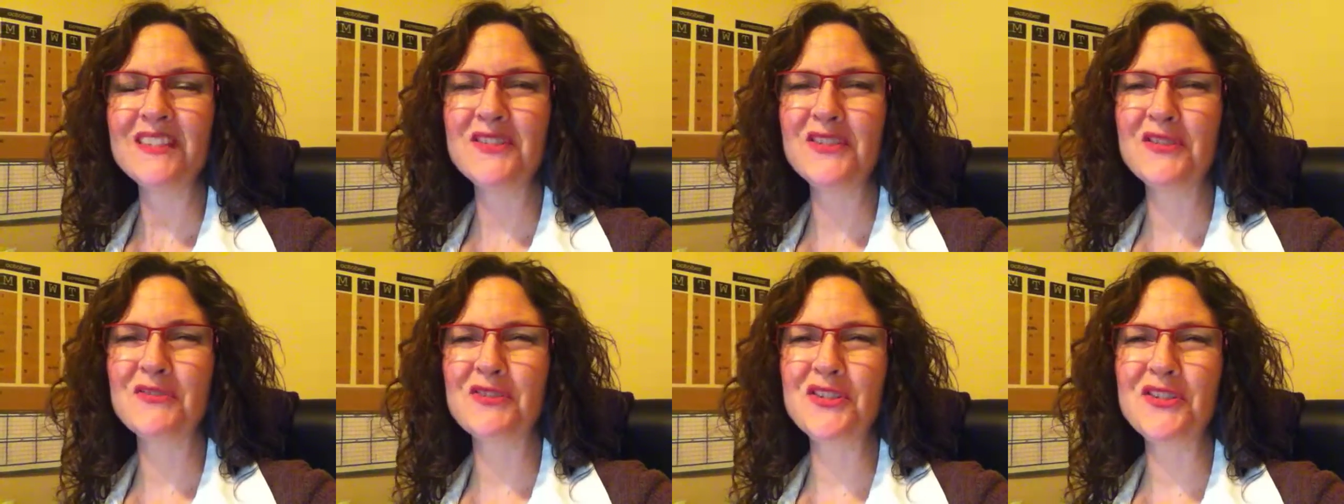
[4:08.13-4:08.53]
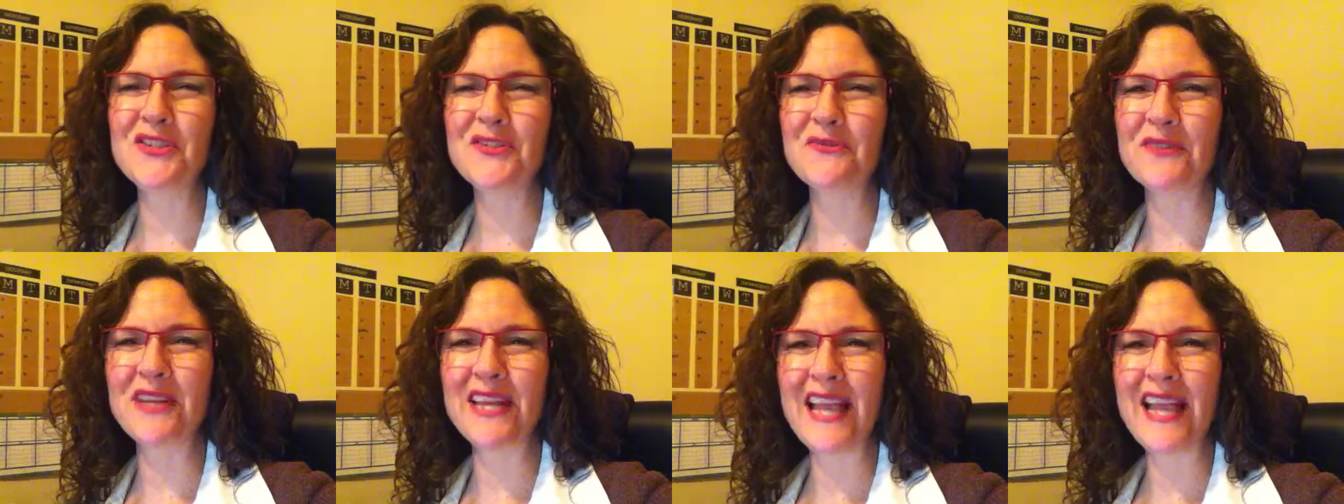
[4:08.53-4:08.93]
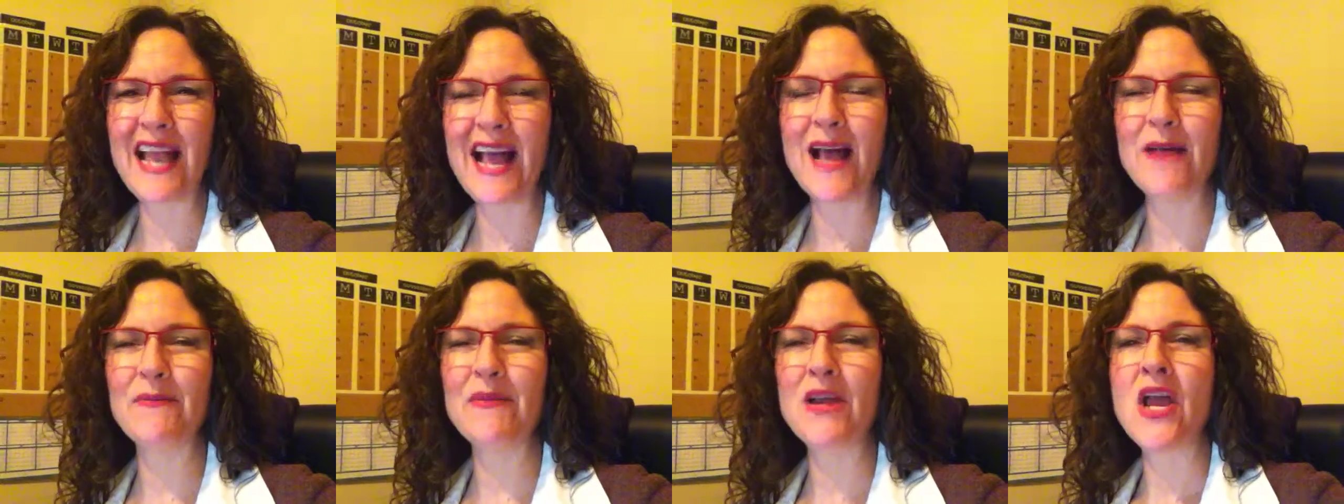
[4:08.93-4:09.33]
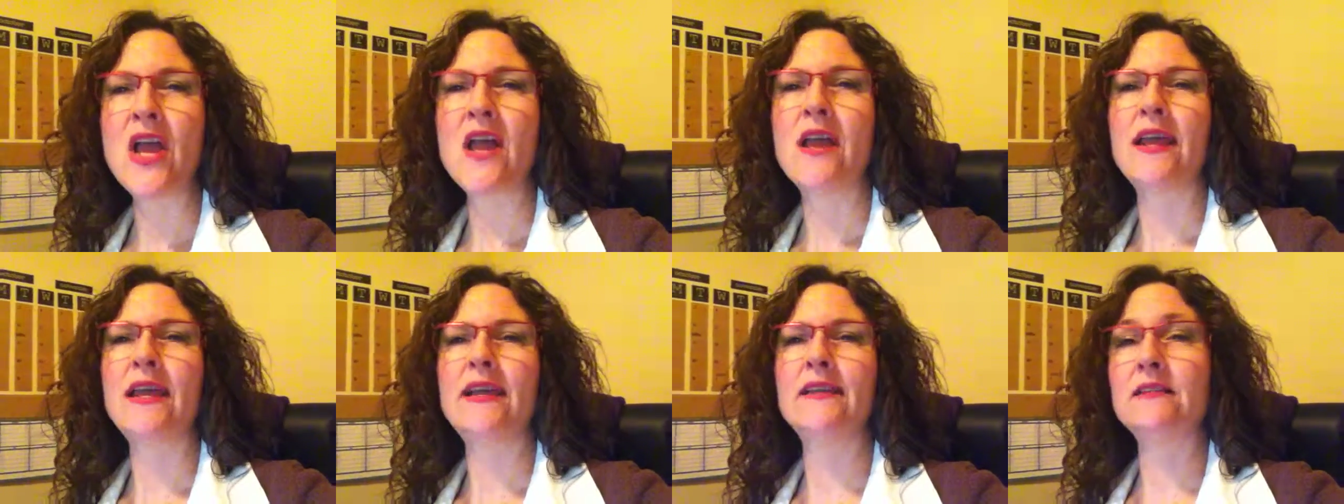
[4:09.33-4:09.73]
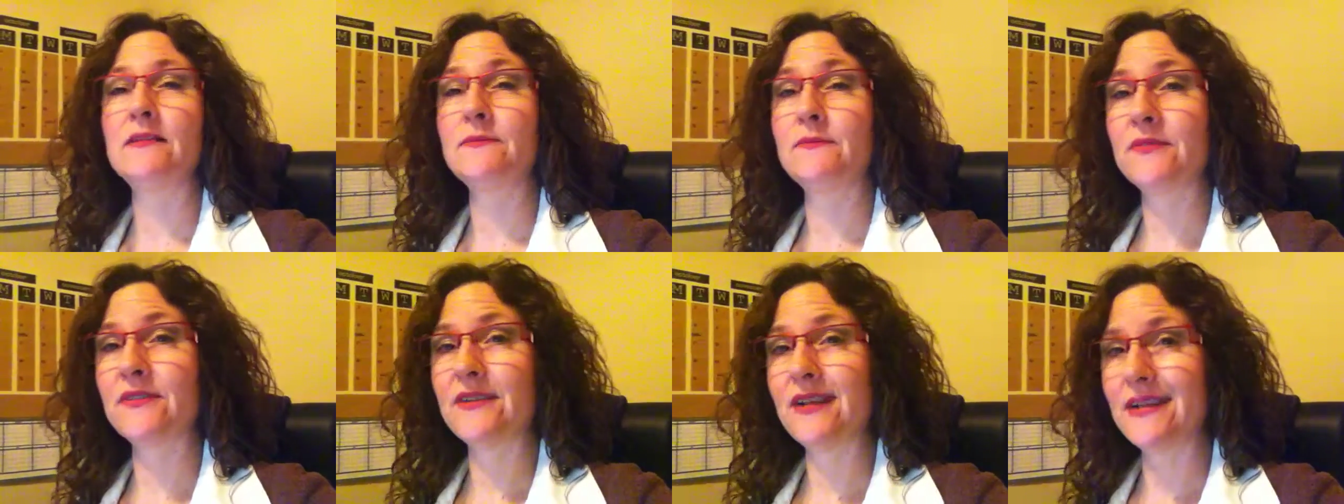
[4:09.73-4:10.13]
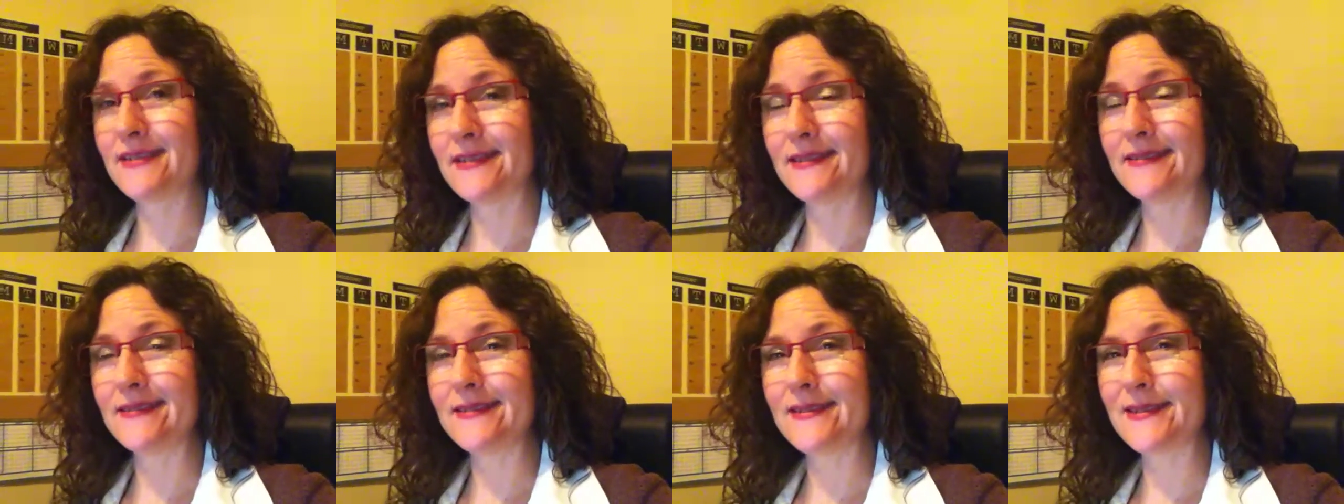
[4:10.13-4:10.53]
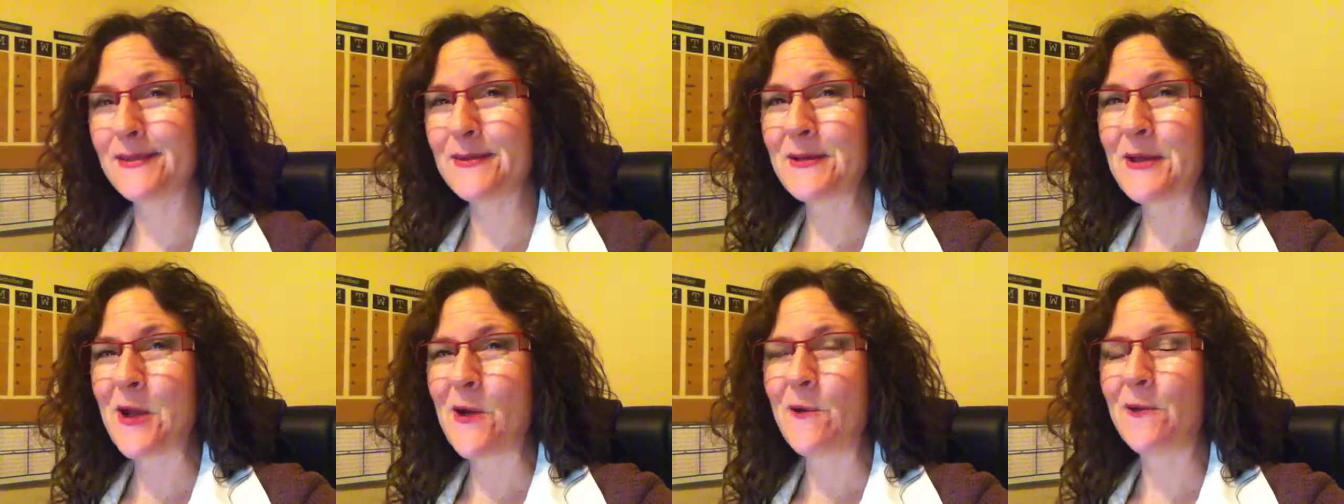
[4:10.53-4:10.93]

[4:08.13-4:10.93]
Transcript: So just to recap, it's presence.